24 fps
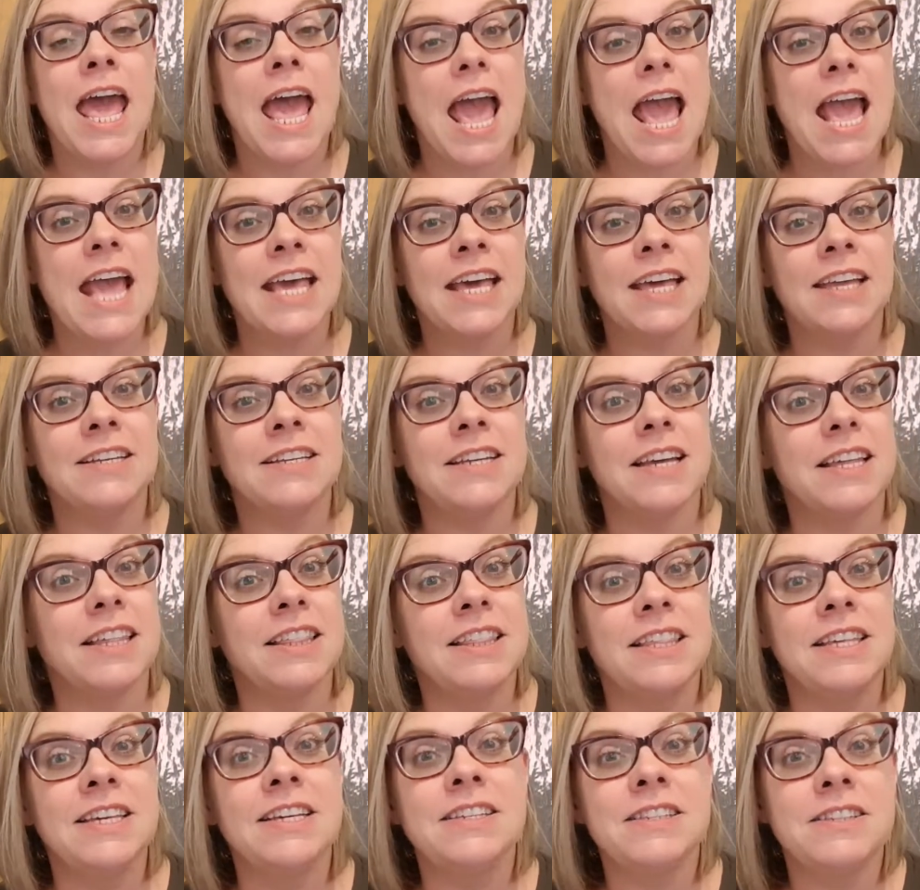And
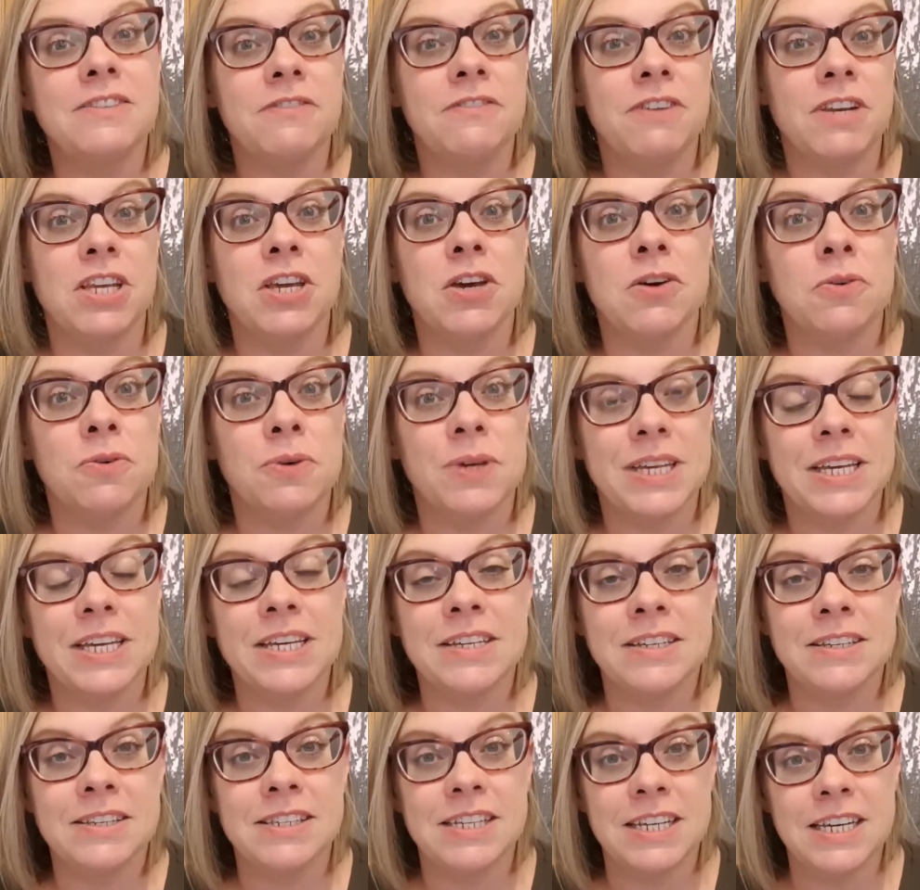this video
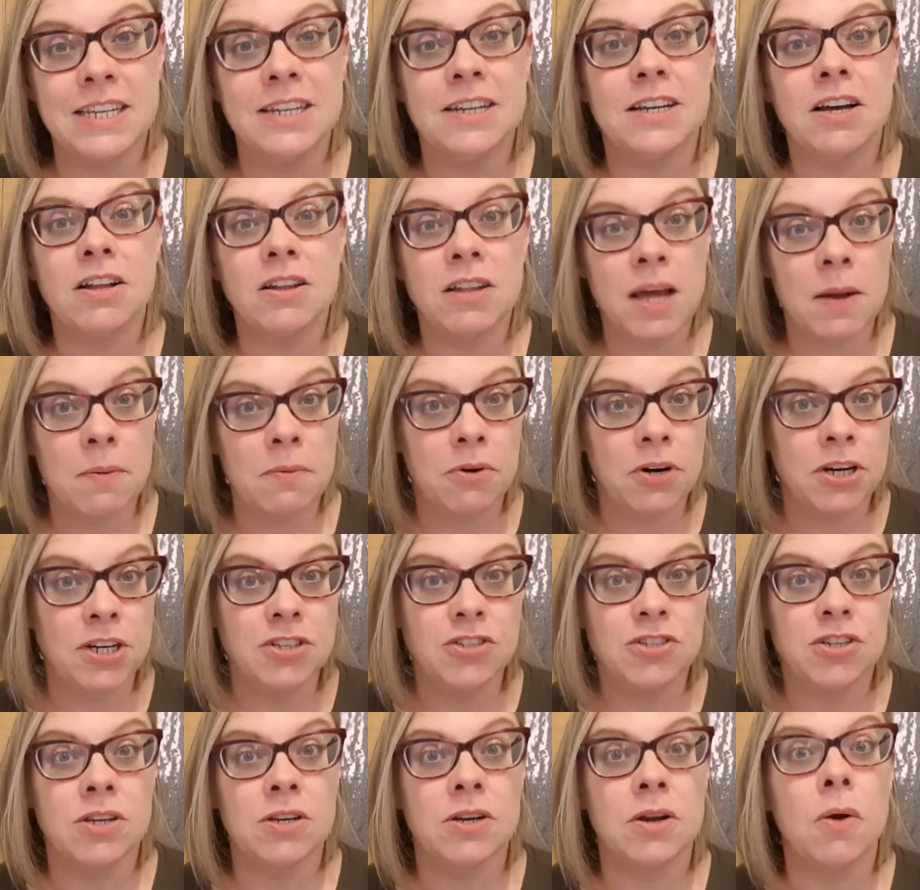is in
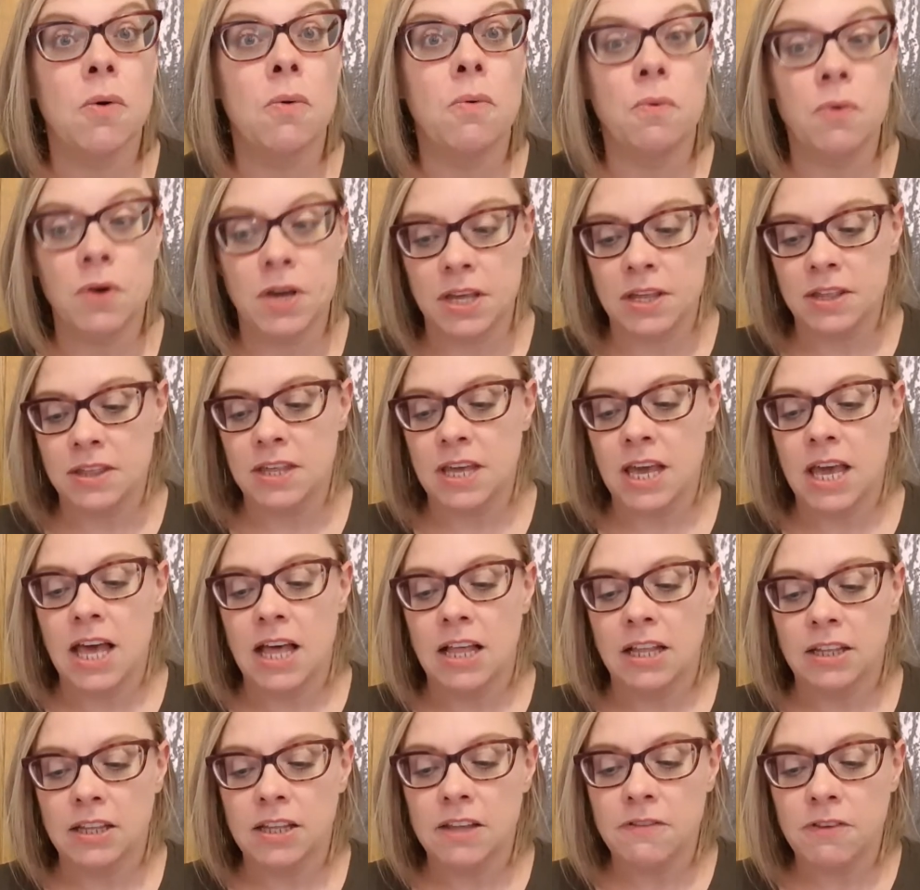collaboration with
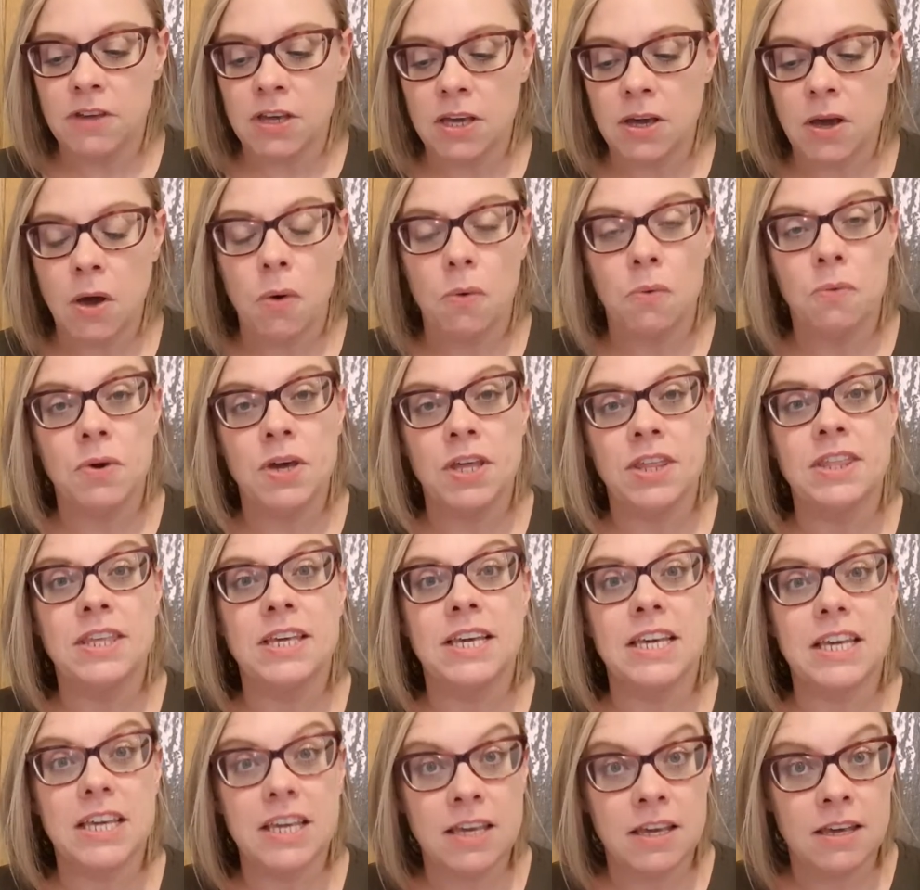Living with
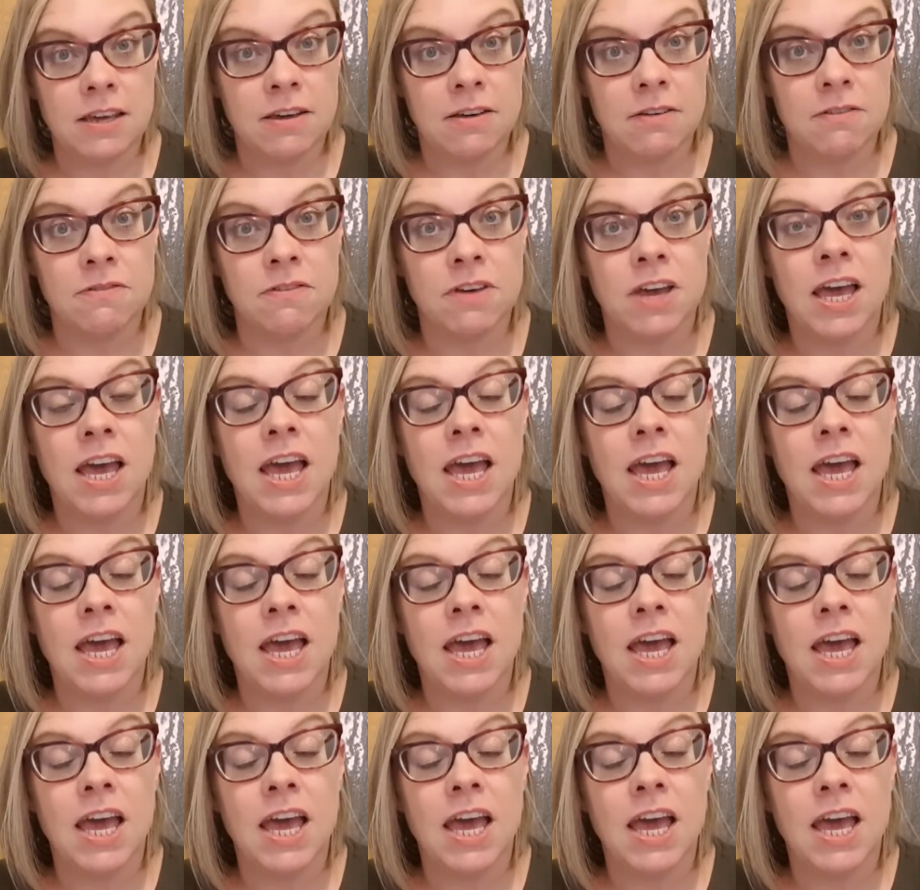Eve.